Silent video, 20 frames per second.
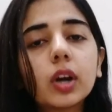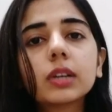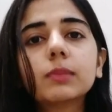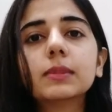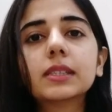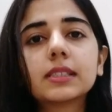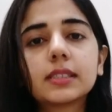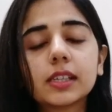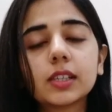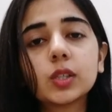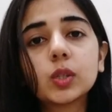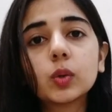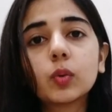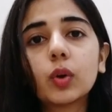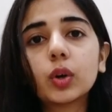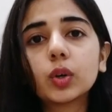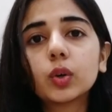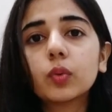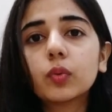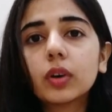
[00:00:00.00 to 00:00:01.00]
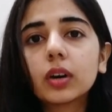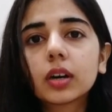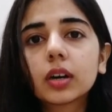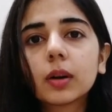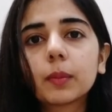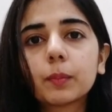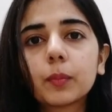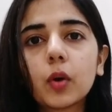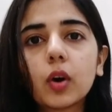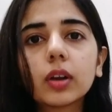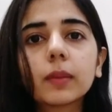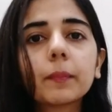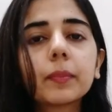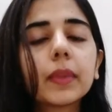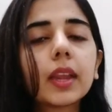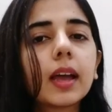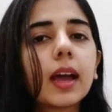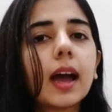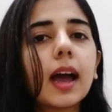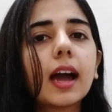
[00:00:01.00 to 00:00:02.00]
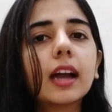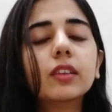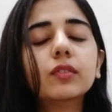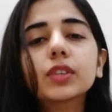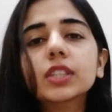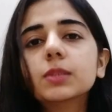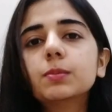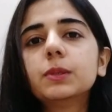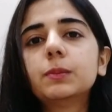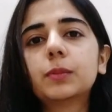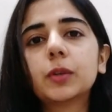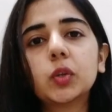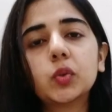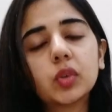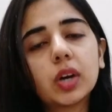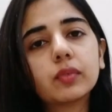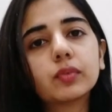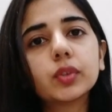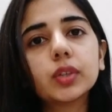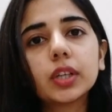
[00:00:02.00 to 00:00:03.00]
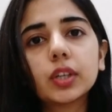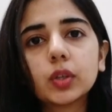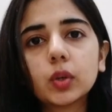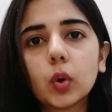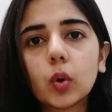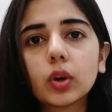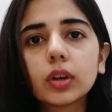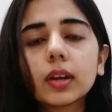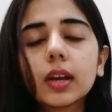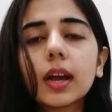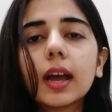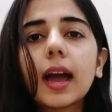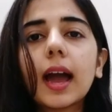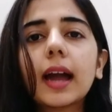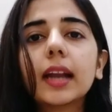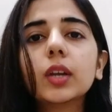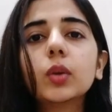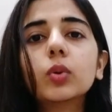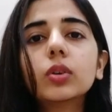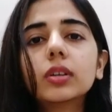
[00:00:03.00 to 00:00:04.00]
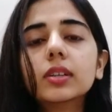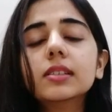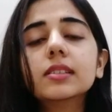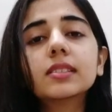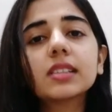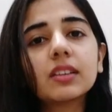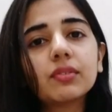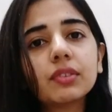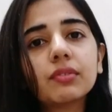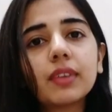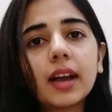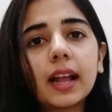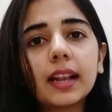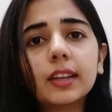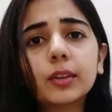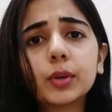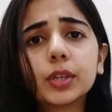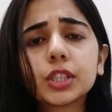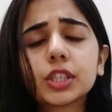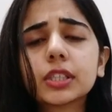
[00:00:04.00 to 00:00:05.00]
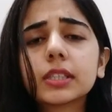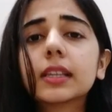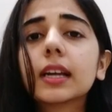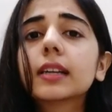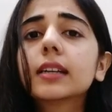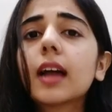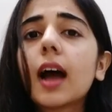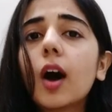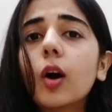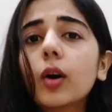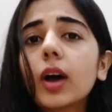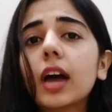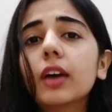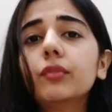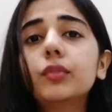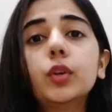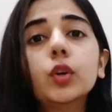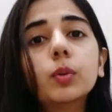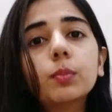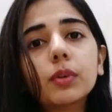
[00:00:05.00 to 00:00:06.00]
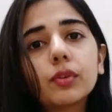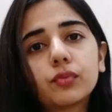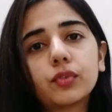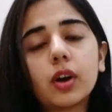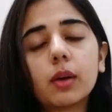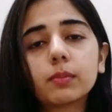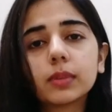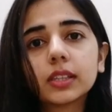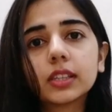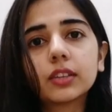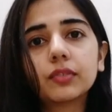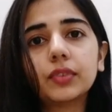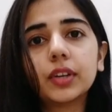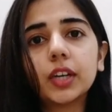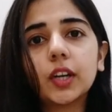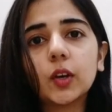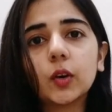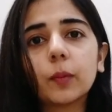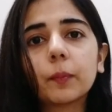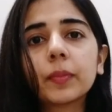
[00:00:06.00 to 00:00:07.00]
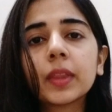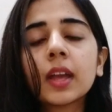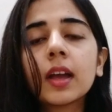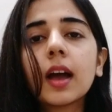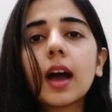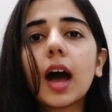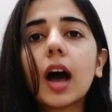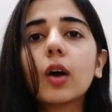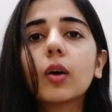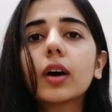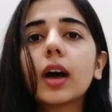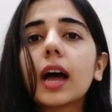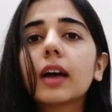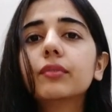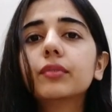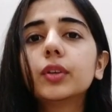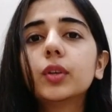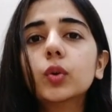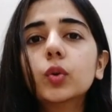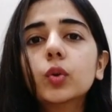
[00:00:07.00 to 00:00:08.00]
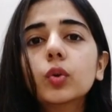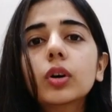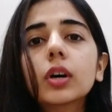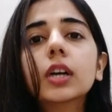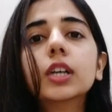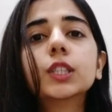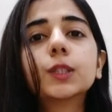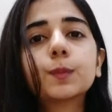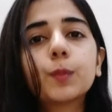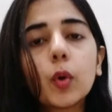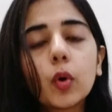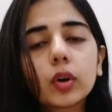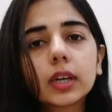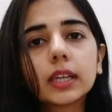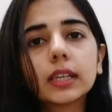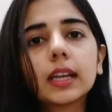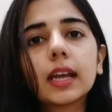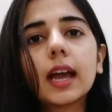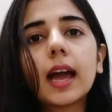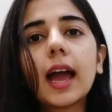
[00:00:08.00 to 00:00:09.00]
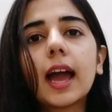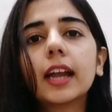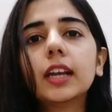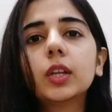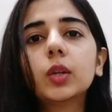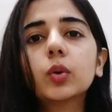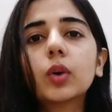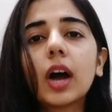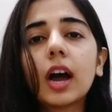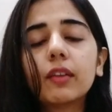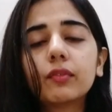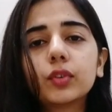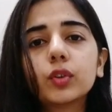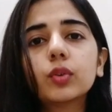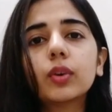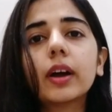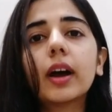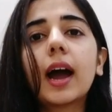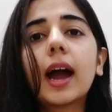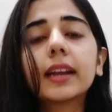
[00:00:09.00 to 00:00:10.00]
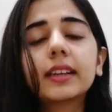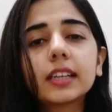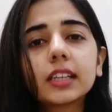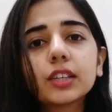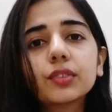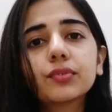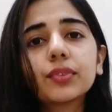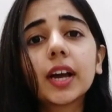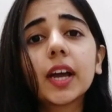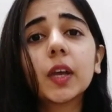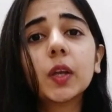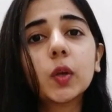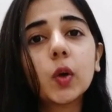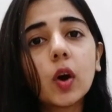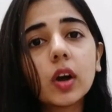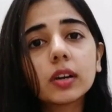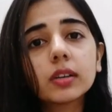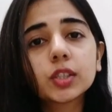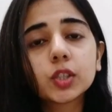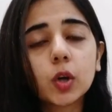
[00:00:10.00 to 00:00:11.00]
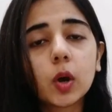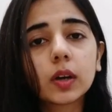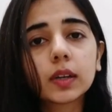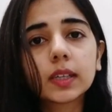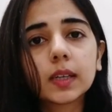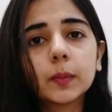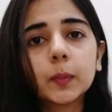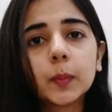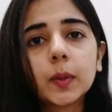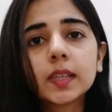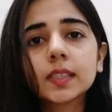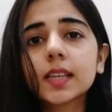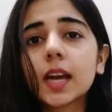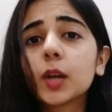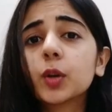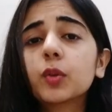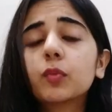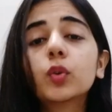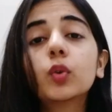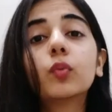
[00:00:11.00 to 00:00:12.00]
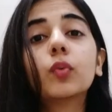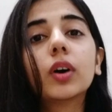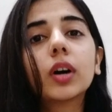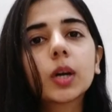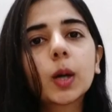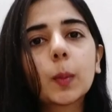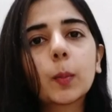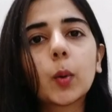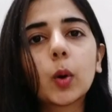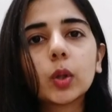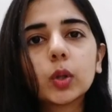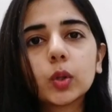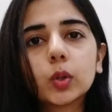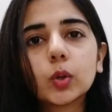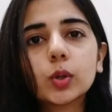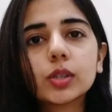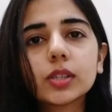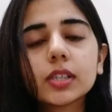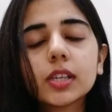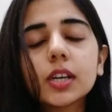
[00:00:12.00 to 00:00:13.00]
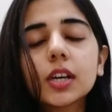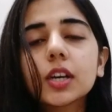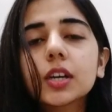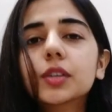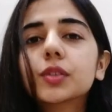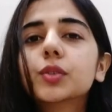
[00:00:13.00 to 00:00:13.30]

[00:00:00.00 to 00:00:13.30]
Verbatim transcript: what mistakes you want to work upon, and which people you have to ignore. And you learn self-evaluation, that how have you performed in the video, how have you spoken, and you have to identify your shortcomings and you have to work upon those.